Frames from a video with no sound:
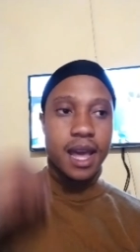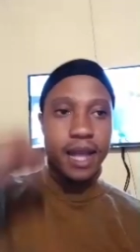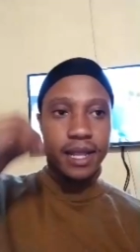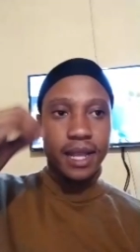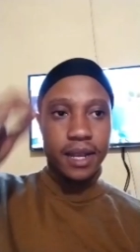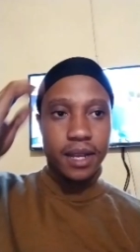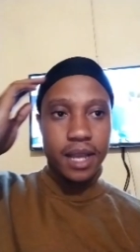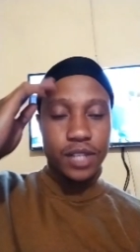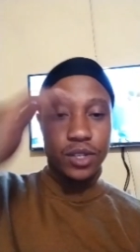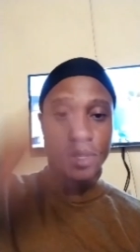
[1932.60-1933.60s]
And then
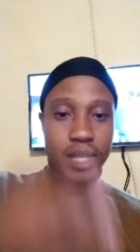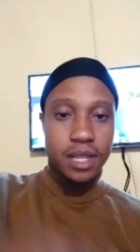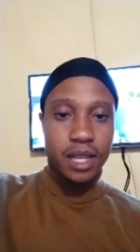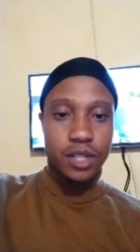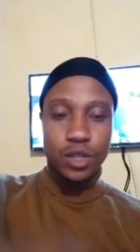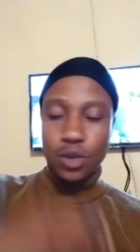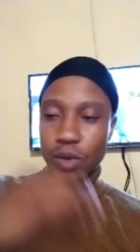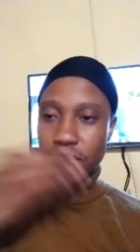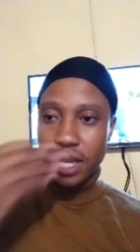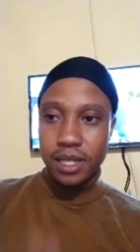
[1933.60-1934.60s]
as you're saying that you
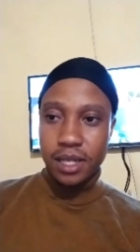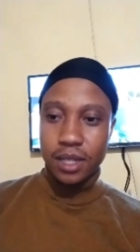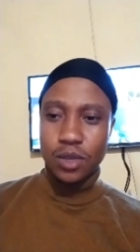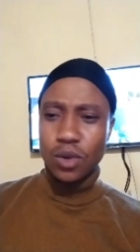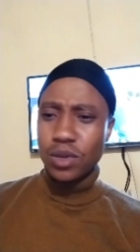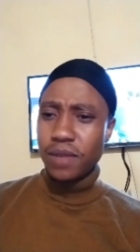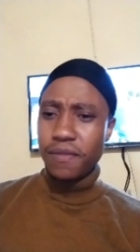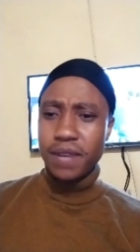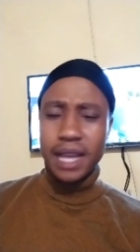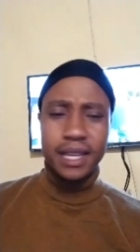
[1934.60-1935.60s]
don't eat, you don't
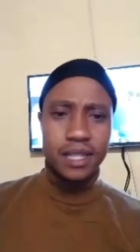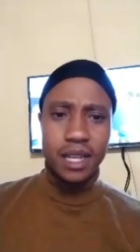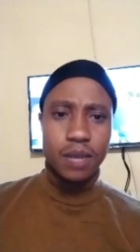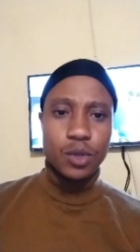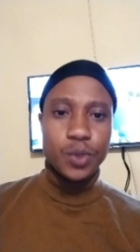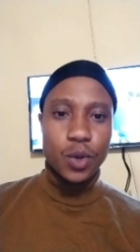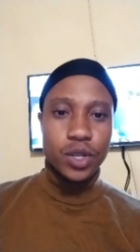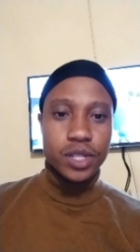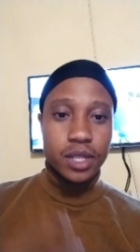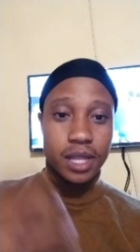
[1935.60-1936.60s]
feel like eating anyways
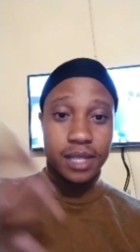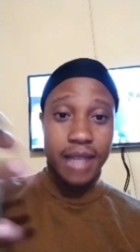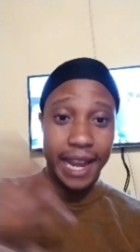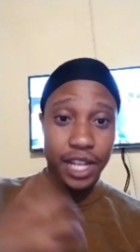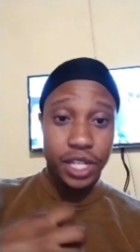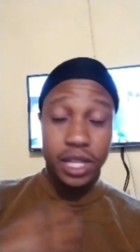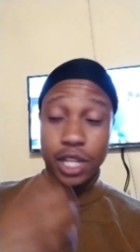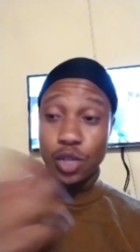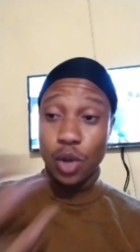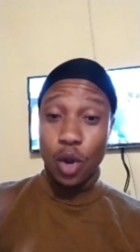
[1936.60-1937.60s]
because there's energy
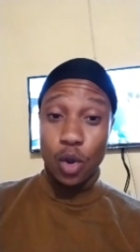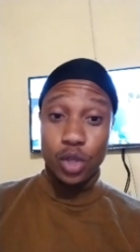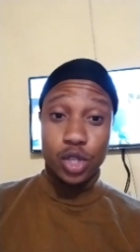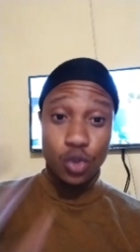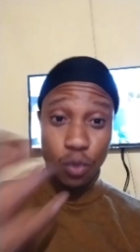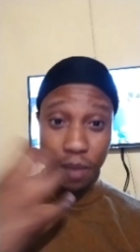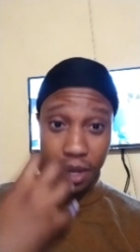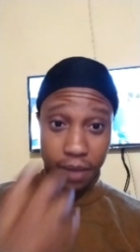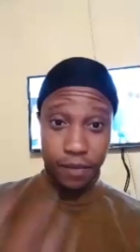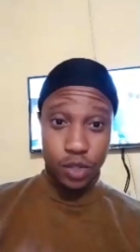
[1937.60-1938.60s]
that you're
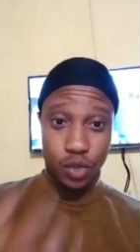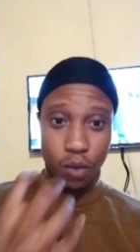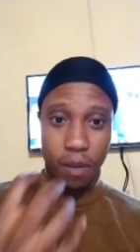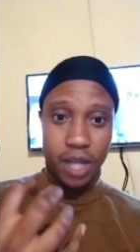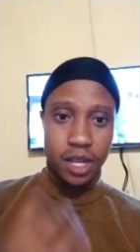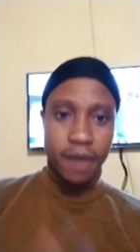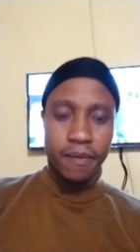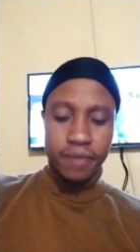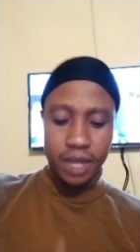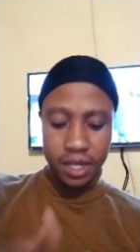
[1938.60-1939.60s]
consuming so much
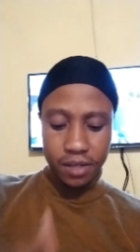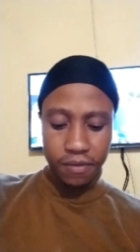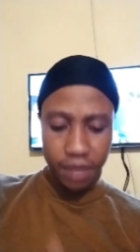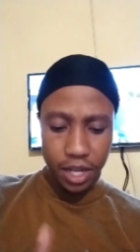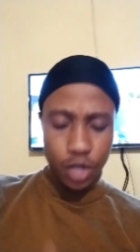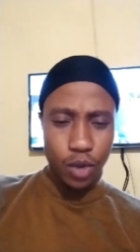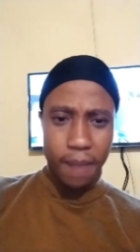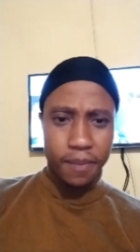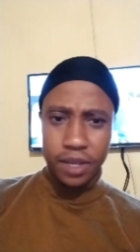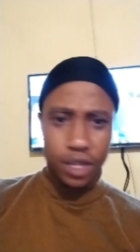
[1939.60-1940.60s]
that is filling you
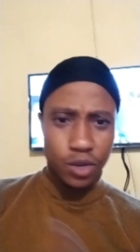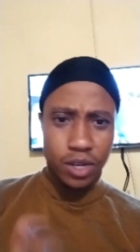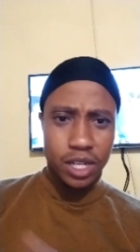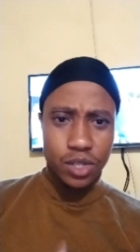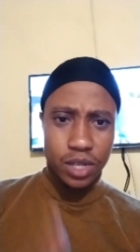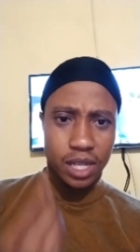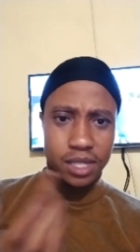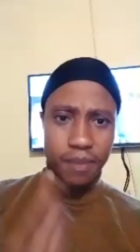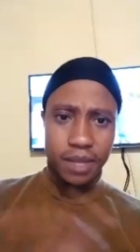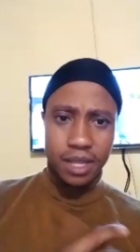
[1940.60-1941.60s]
up. You don't need to eat
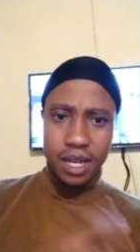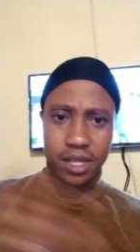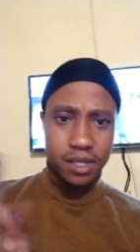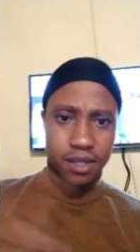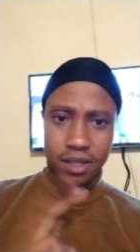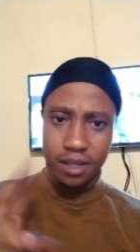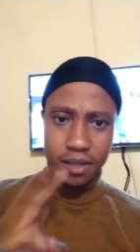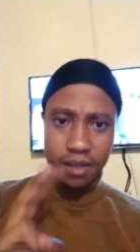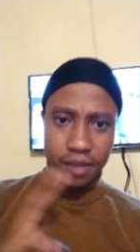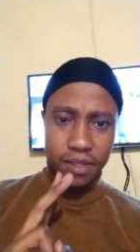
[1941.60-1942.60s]
something that is
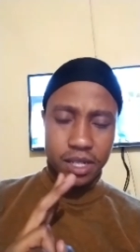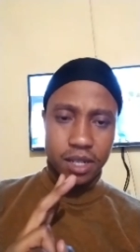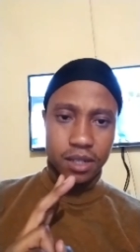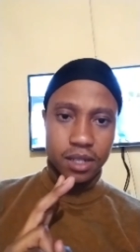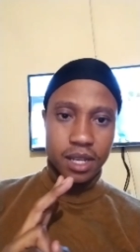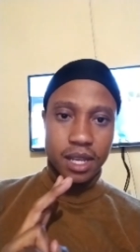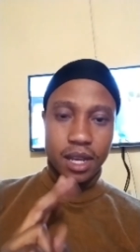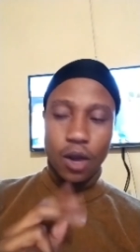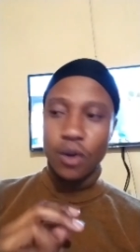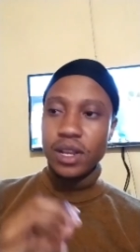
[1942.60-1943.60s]
physical.
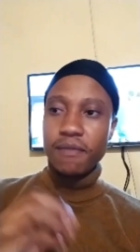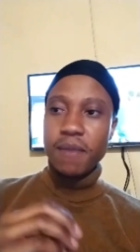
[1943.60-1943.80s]
Only if